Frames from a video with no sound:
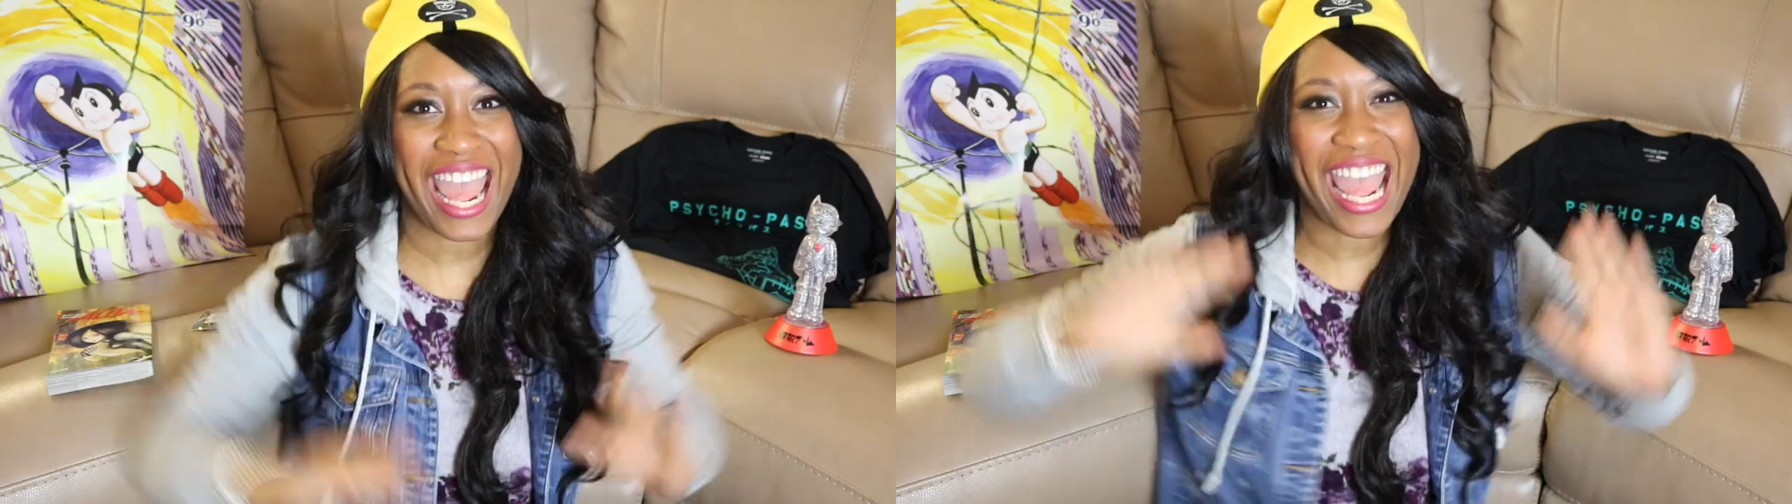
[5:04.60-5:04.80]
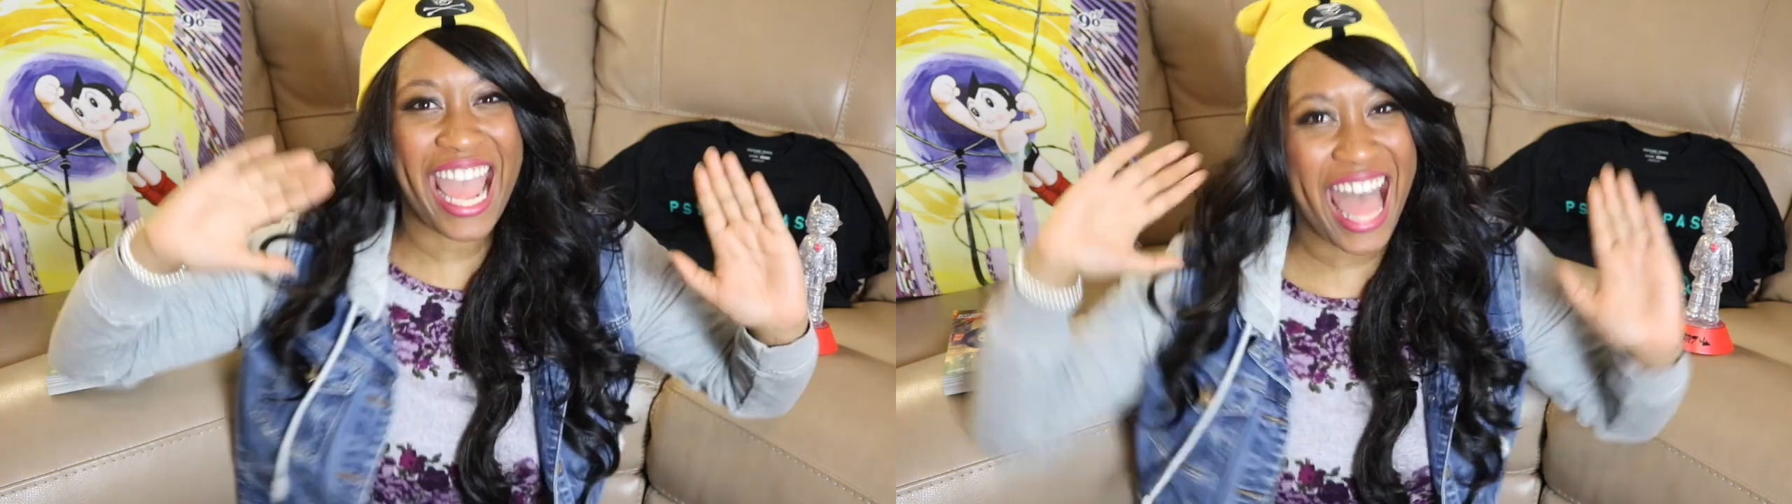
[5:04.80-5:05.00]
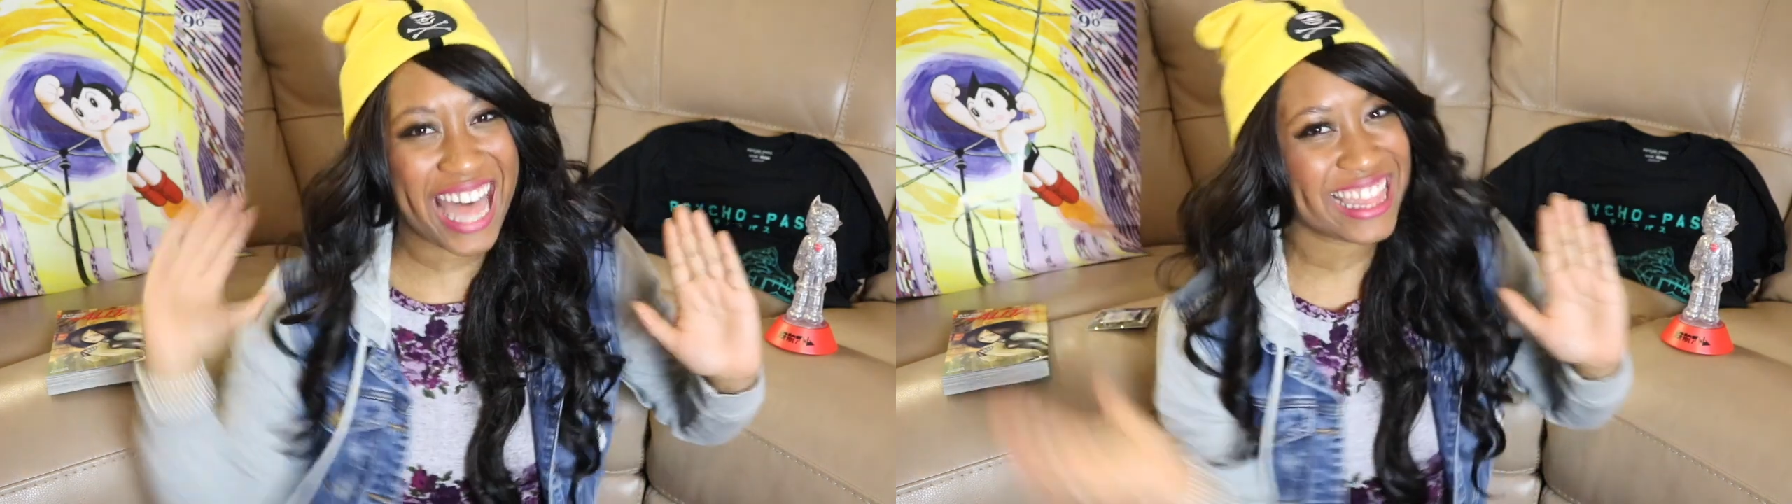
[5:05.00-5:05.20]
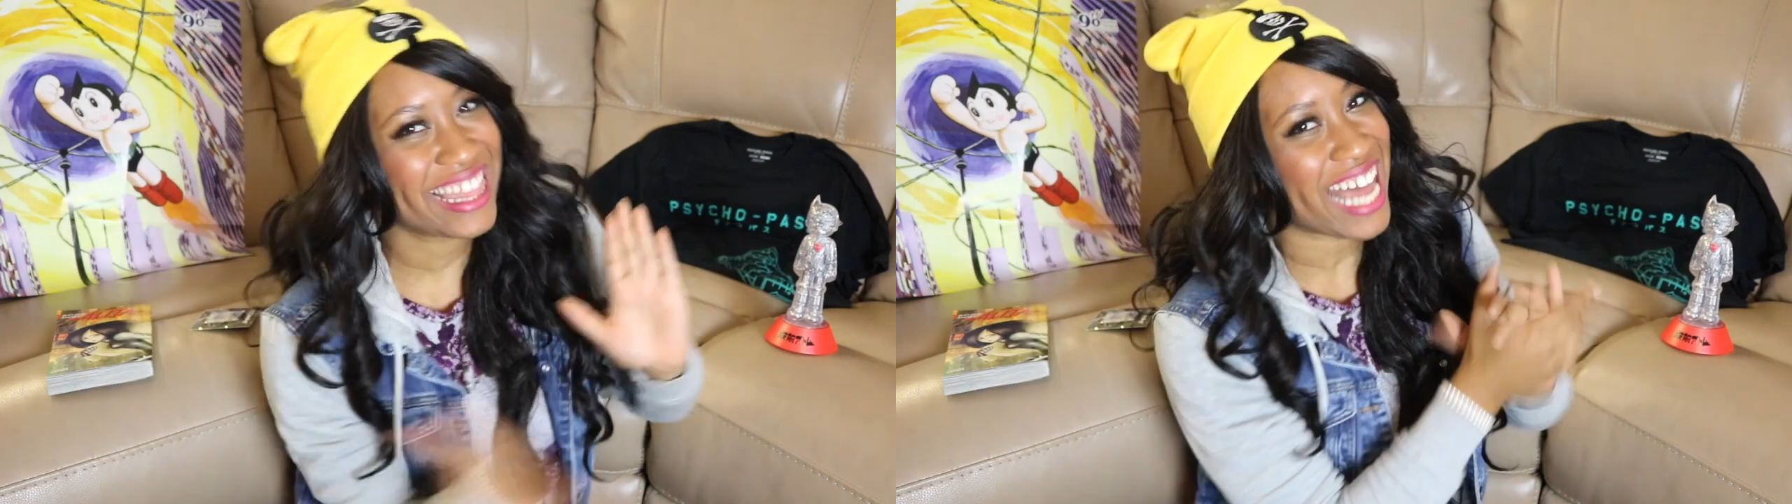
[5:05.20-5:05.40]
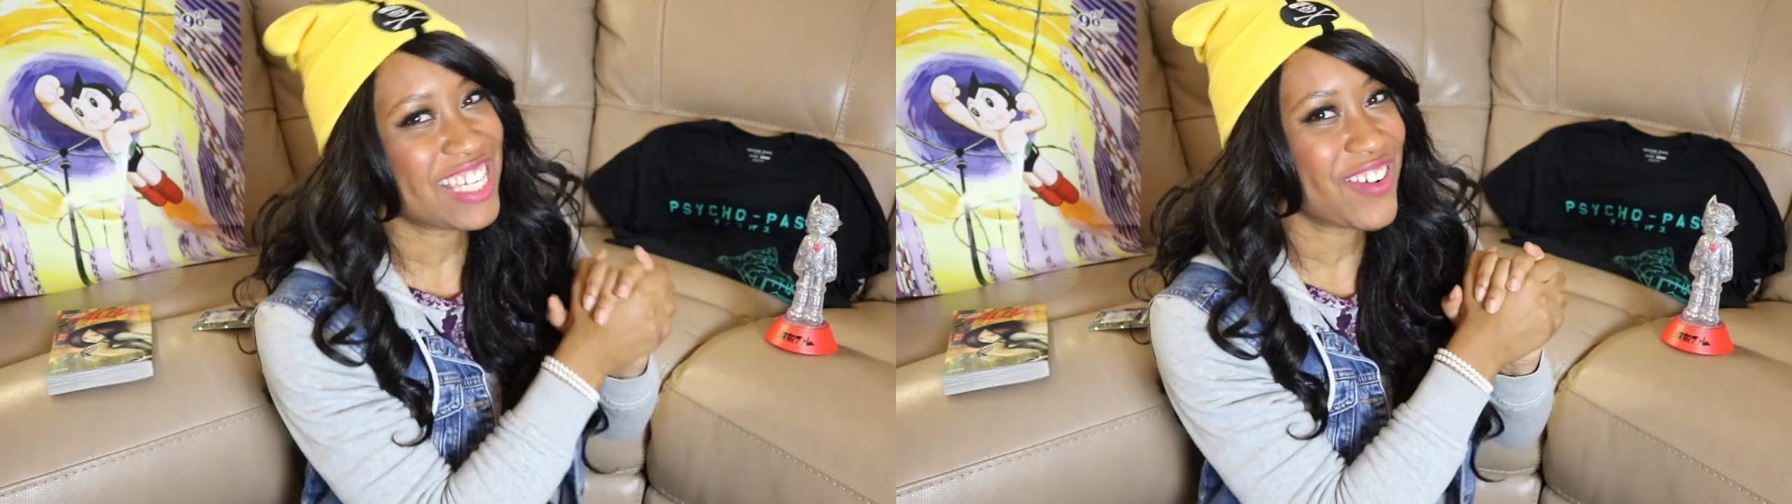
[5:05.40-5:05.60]
And
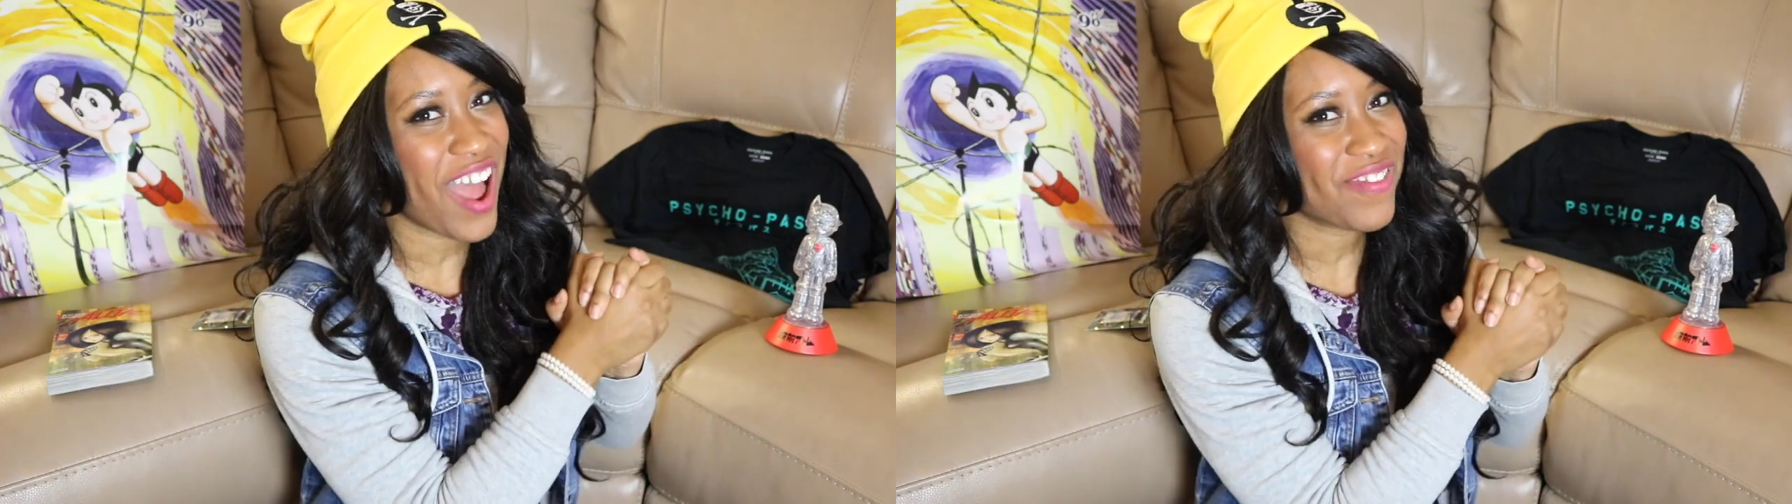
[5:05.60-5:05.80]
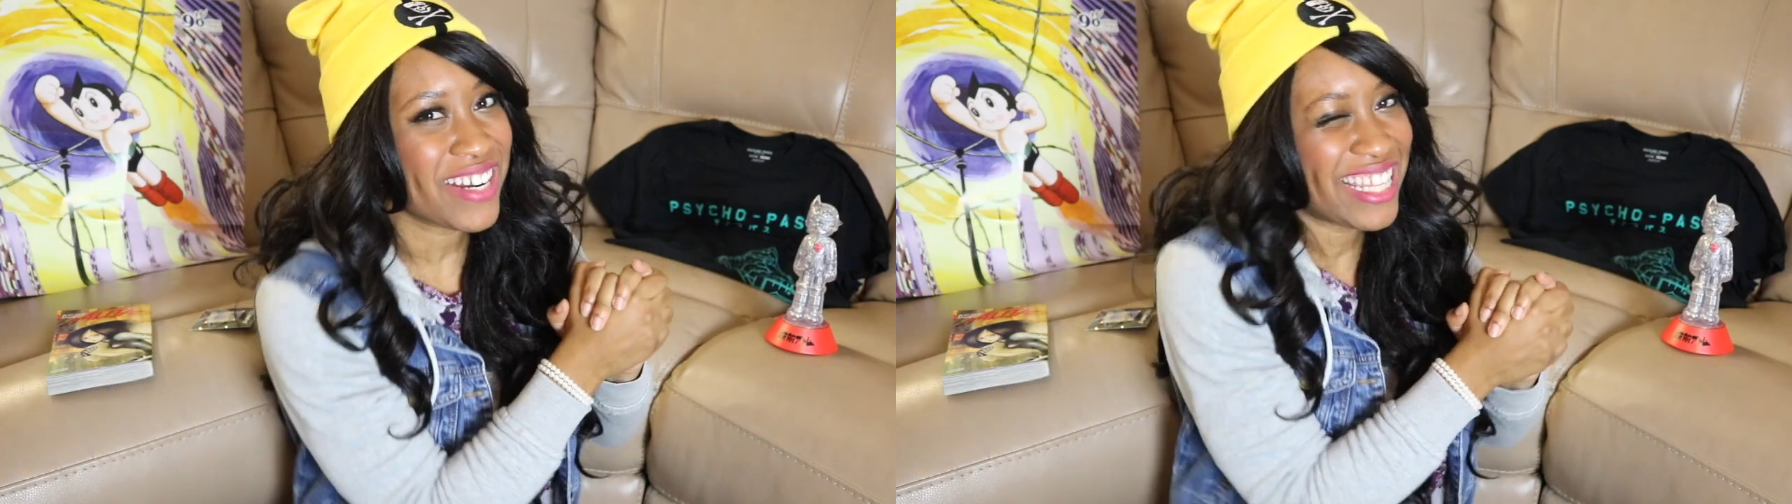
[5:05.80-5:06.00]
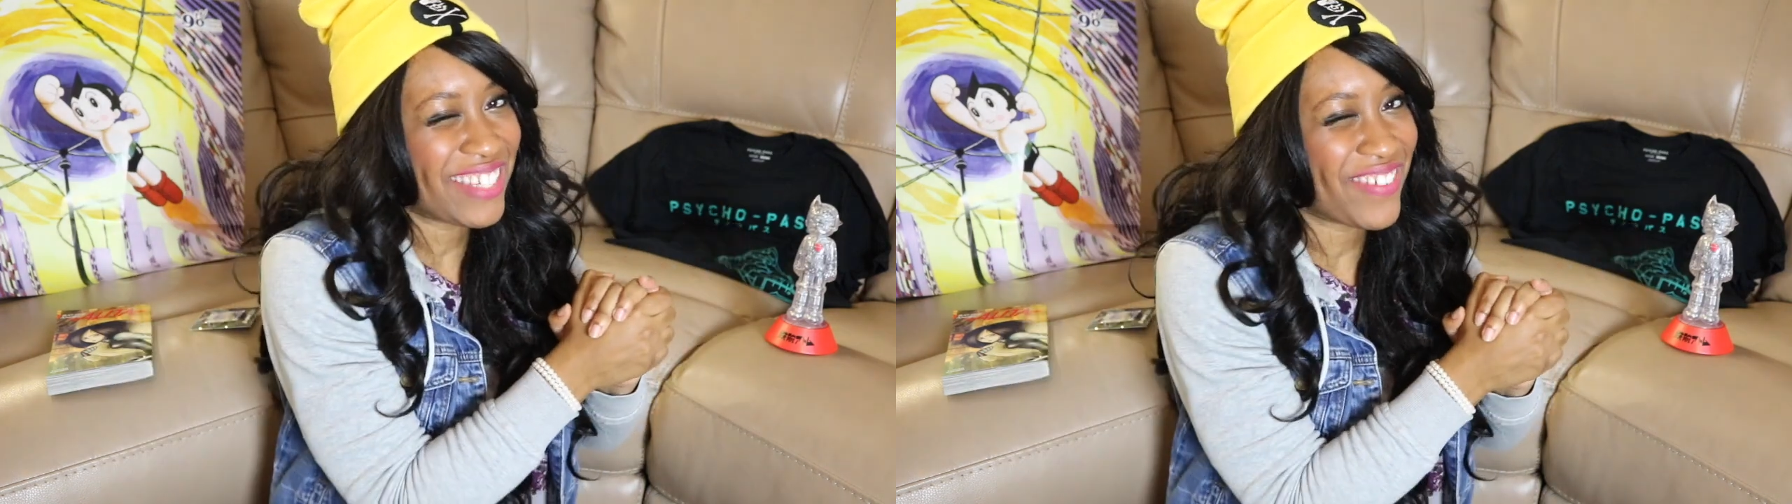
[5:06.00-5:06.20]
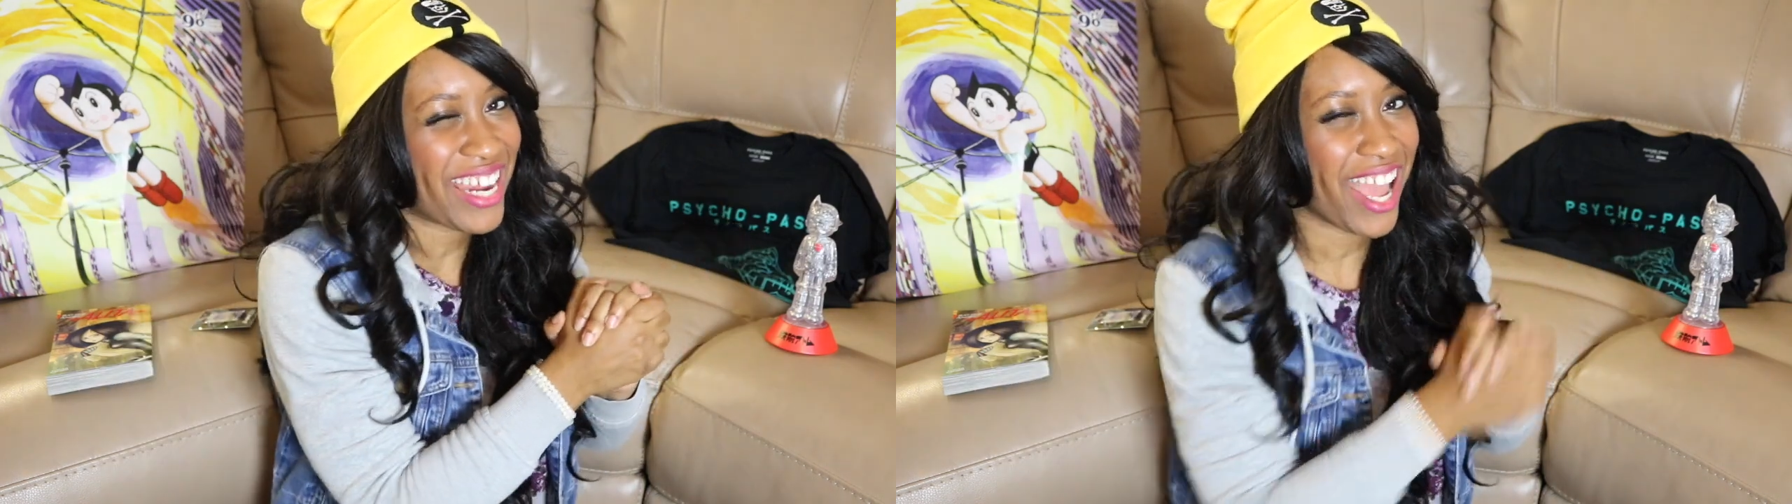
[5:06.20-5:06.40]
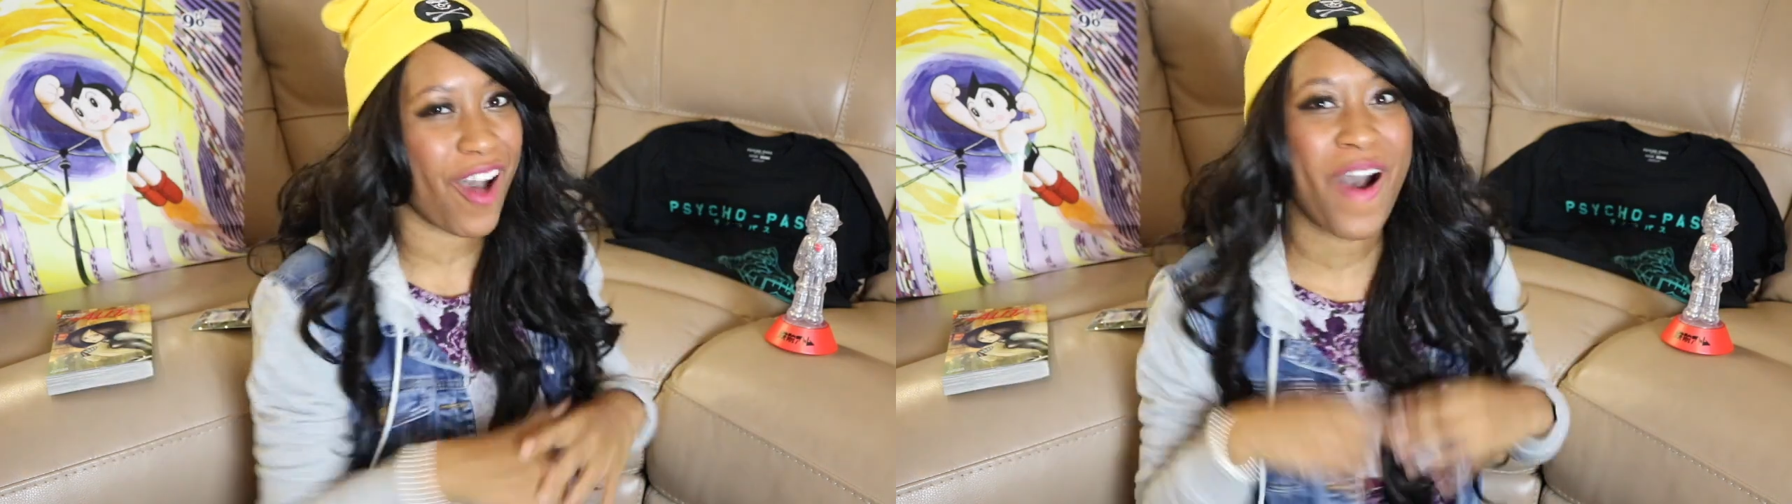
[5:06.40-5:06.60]
that's a wrap for this
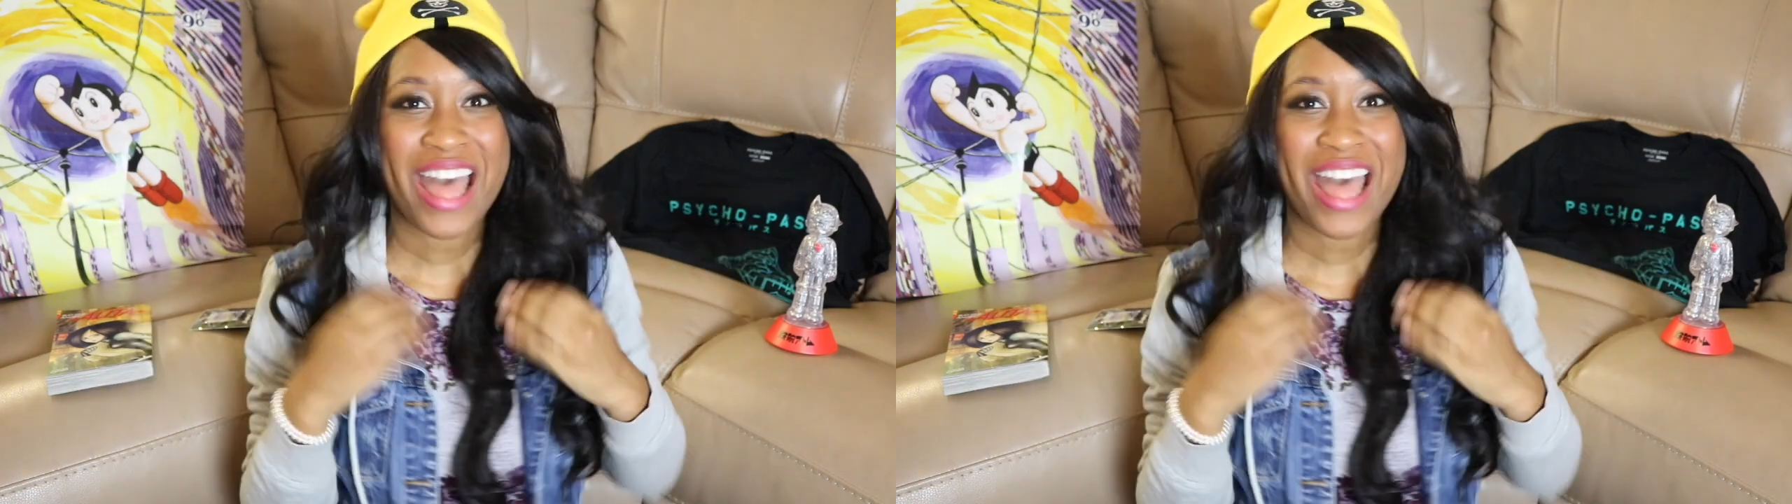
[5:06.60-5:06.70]
video.